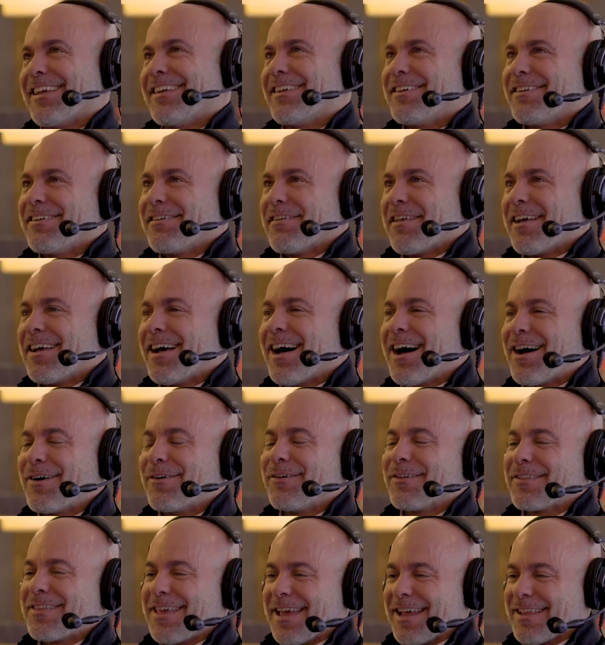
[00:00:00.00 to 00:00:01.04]
ten ninety-nine or I
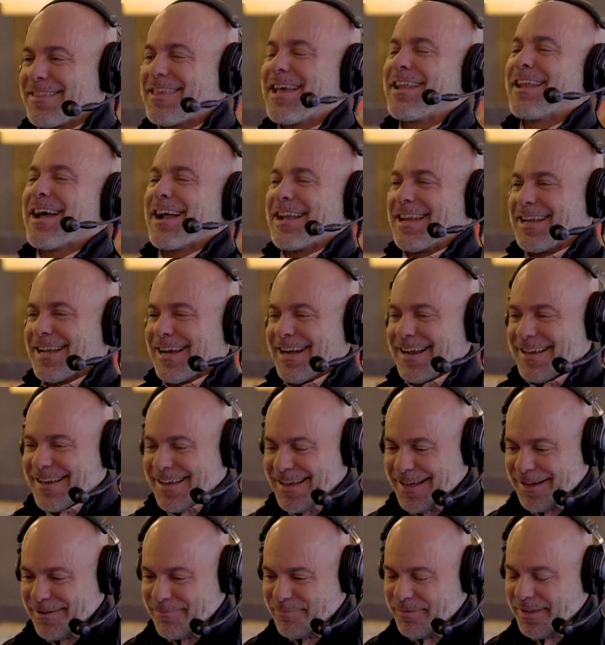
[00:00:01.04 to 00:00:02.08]
whatever it's called. ten ninety-nine. Yeah,
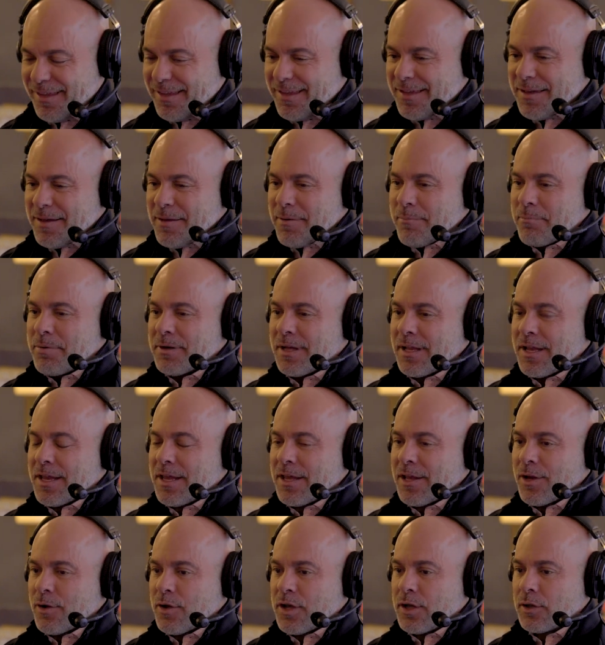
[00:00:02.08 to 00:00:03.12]
ten ninety-nine, yeah. W nine, but, W
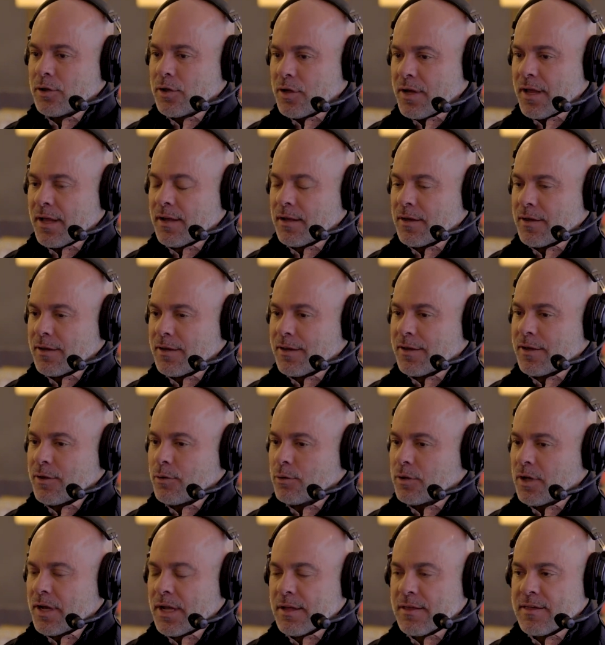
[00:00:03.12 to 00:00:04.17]
two, you know, you ten ninety-nine. Look at,
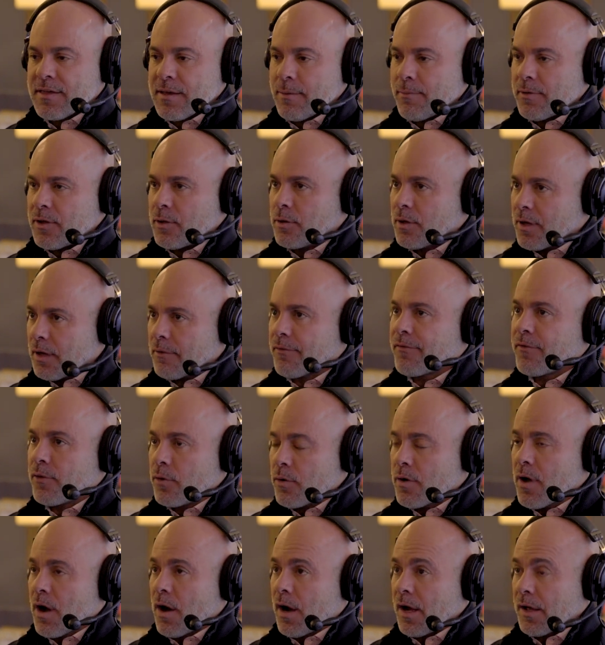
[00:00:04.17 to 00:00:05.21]
you, look at some, you look at
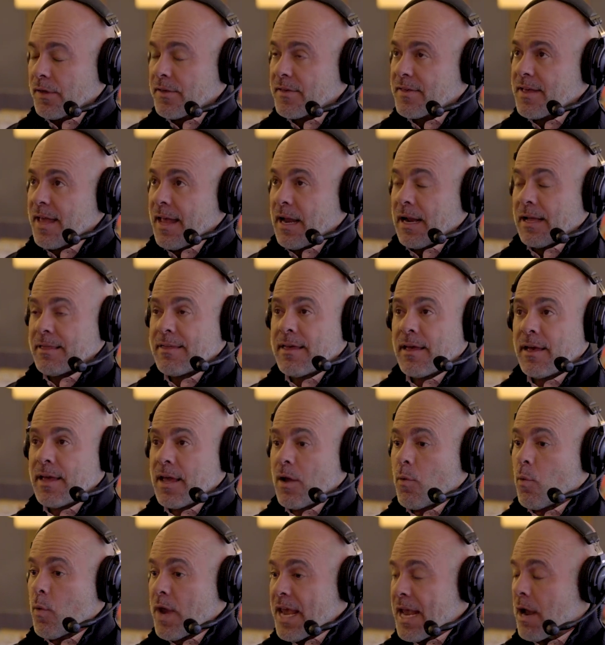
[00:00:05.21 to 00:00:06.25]
food cost, and I tell
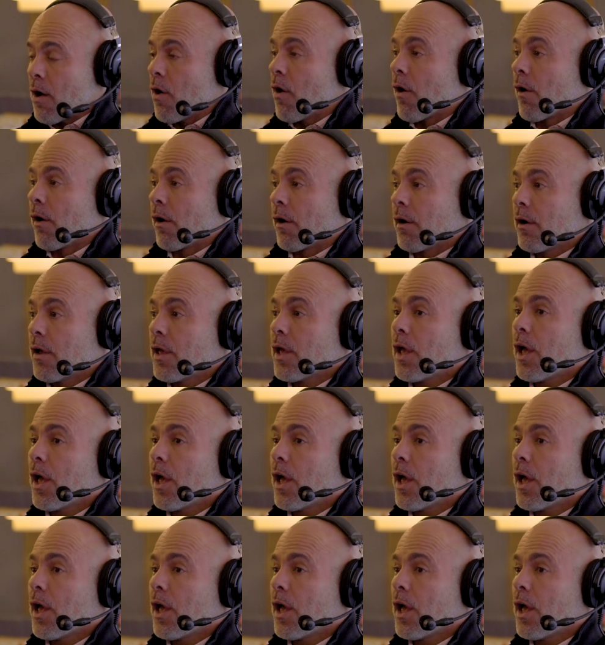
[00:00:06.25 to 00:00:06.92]
you, we are